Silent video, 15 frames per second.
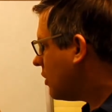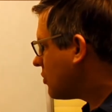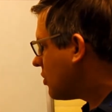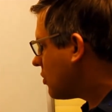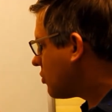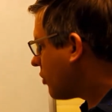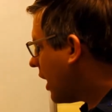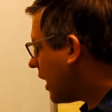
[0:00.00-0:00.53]
and
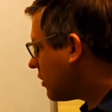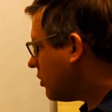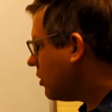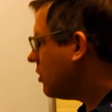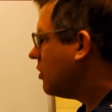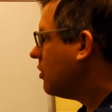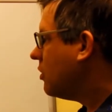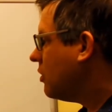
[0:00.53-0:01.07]

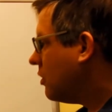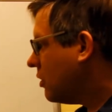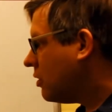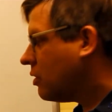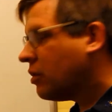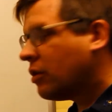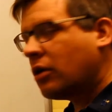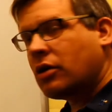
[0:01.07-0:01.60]
subtracted
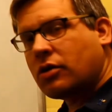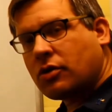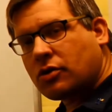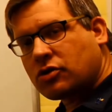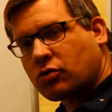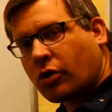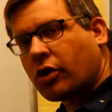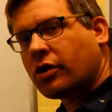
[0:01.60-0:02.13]

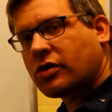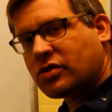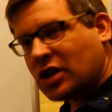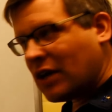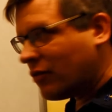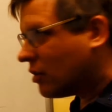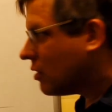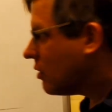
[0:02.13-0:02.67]
square root of
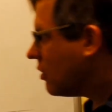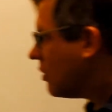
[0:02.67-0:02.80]
7.